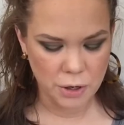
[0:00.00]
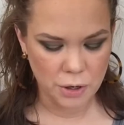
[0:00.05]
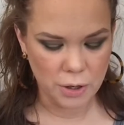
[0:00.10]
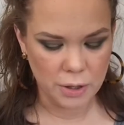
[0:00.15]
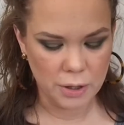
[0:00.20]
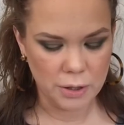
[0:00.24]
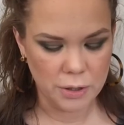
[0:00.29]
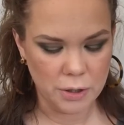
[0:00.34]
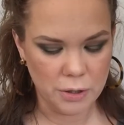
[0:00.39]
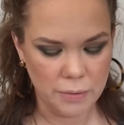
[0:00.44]
you're
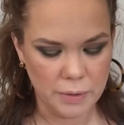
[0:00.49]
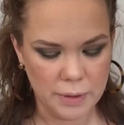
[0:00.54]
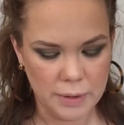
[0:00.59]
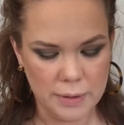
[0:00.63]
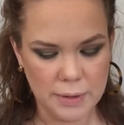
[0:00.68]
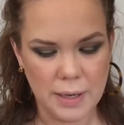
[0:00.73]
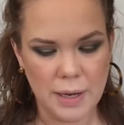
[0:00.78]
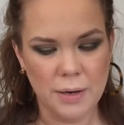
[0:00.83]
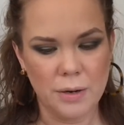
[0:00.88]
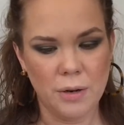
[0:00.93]
gonna do
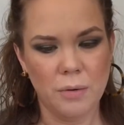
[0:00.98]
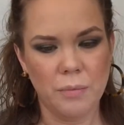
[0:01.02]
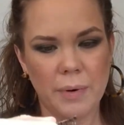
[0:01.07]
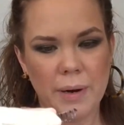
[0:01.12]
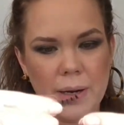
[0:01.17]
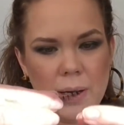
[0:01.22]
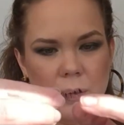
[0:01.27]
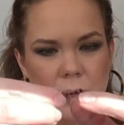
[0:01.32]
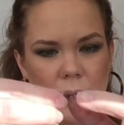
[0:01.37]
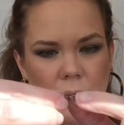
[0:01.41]
is, I don't
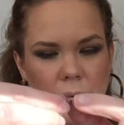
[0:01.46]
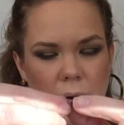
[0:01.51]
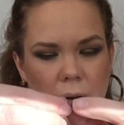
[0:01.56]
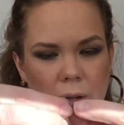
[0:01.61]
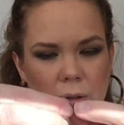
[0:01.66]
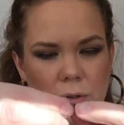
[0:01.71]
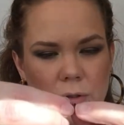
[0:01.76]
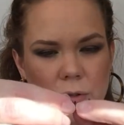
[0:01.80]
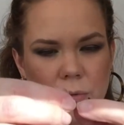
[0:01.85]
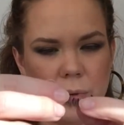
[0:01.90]
recommend
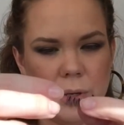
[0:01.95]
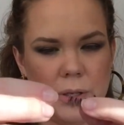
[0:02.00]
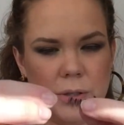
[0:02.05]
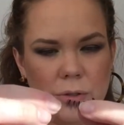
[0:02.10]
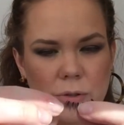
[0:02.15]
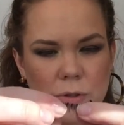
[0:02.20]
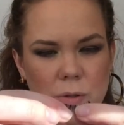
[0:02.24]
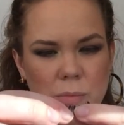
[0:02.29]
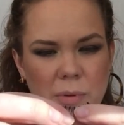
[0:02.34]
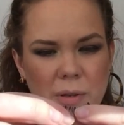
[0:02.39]
regular
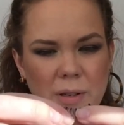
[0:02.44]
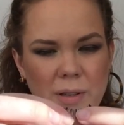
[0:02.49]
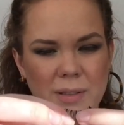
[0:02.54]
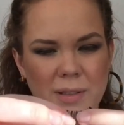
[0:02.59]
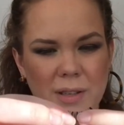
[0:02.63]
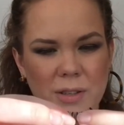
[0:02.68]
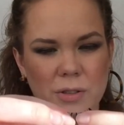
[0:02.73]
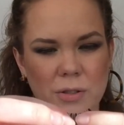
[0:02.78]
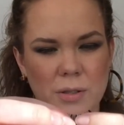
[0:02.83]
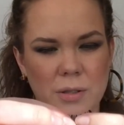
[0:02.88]
tweezers because
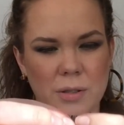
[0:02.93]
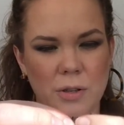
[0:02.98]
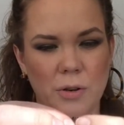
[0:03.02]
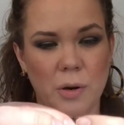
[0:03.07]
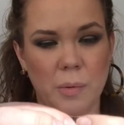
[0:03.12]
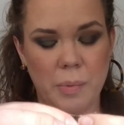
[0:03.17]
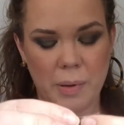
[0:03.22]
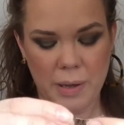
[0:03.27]
they're a